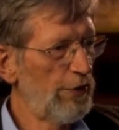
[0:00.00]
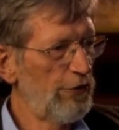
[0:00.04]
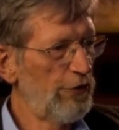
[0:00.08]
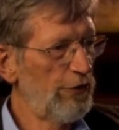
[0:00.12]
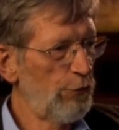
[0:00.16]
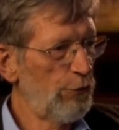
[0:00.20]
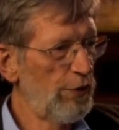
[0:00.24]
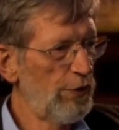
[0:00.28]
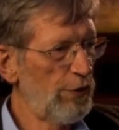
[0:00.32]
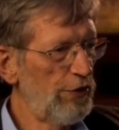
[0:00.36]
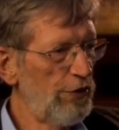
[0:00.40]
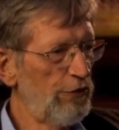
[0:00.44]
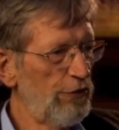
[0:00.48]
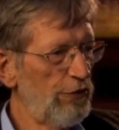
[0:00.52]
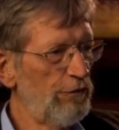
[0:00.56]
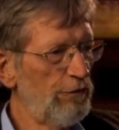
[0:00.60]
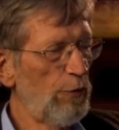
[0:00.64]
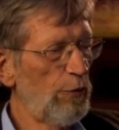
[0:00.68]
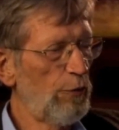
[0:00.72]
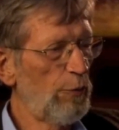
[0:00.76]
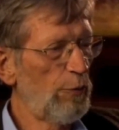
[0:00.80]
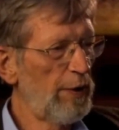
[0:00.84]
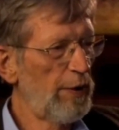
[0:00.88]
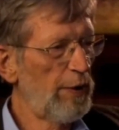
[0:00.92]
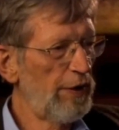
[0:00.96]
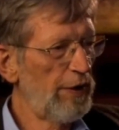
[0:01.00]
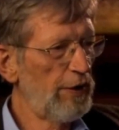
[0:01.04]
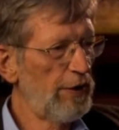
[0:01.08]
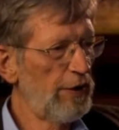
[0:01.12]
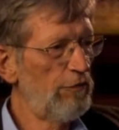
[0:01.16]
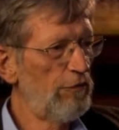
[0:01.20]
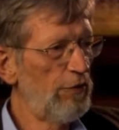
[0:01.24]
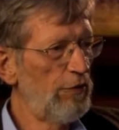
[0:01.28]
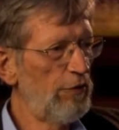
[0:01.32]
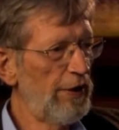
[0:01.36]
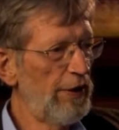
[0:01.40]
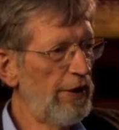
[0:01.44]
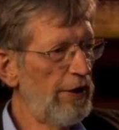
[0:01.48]
what his reason for
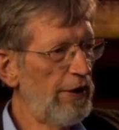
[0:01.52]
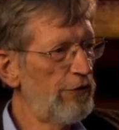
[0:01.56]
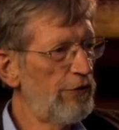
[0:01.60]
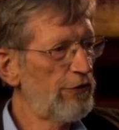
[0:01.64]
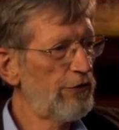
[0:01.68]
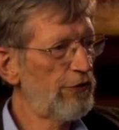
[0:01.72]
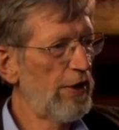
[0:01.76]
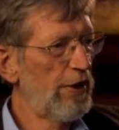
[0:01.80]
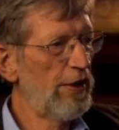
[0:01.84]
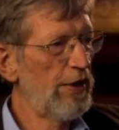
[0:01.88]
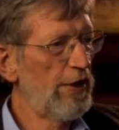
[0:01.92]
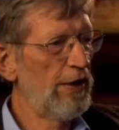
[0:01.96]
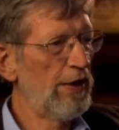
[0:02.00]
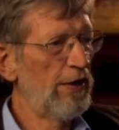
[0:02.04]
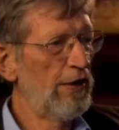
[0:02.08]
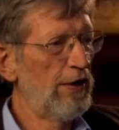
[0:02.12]
permitting evil is.